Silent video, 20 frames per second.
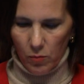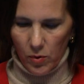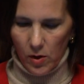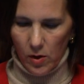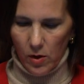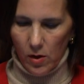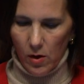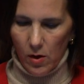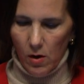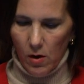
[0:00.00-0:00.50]

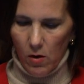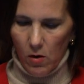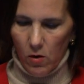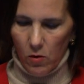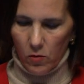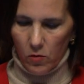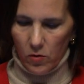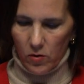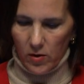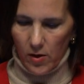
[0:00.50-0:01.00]
be
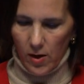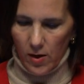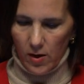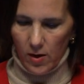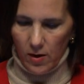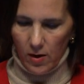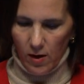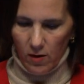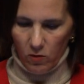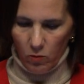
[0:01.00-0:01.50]

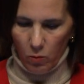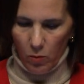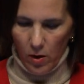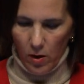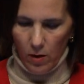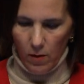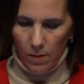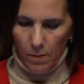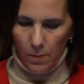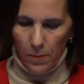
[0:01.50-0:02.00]
undertaking as
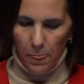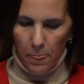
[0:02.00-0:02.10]
well.